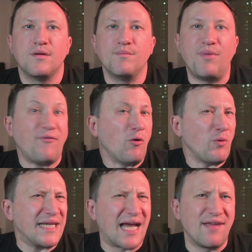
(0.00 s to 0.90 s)
Before
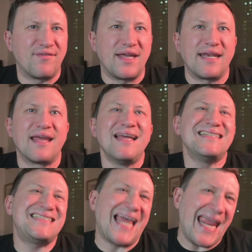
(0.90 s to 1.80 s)
we dive in,
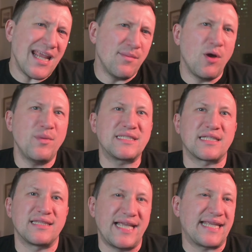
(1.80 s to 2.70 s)
take a moment to
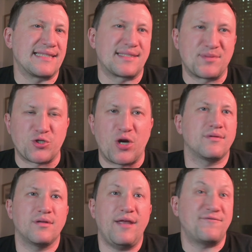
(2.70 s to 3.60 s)
like and
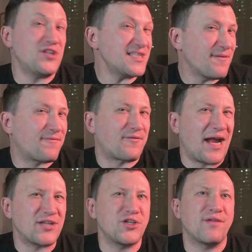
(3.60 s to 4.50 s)
subscribe. If just a
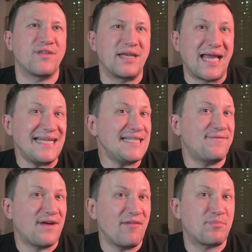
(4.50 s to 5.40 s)
fraction of the
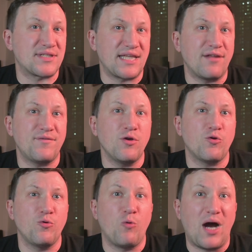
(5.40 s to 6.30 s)
95% of you
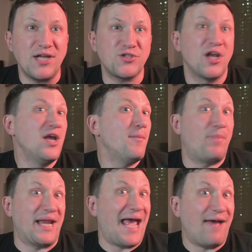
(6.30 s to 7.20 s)
who watch
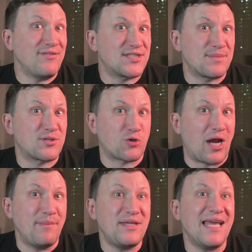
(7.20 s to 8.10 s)
but haven't
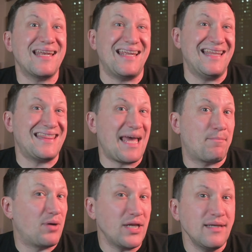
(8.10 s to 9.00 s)
subscribed yet hit that
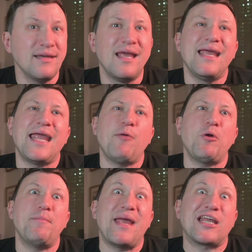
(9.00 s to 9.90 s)
button, it
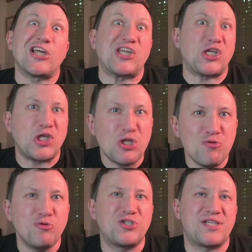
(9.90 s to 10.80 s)
would make a
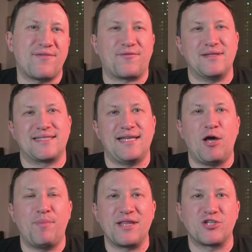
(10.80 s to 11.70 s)
huge difference in
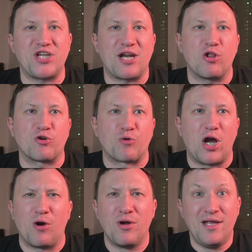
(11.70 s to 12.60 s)
helping the channel
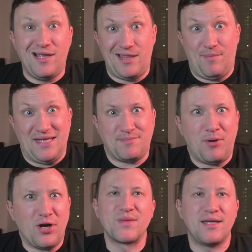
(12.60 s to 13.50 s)
grow. And the best
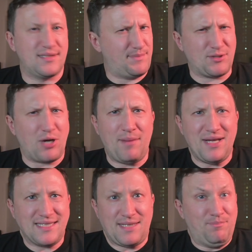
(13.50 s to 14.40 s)
part, subscribing
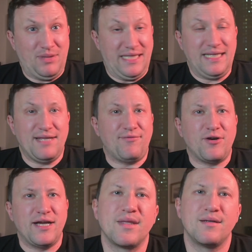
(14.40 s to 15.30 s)
is completely
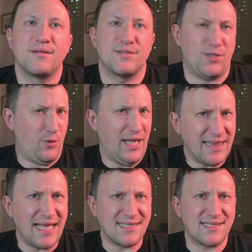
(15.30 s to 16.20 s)
free. So hit
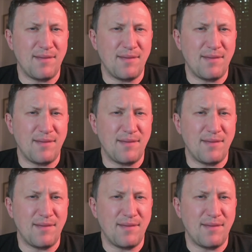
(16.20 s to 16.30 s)
that sub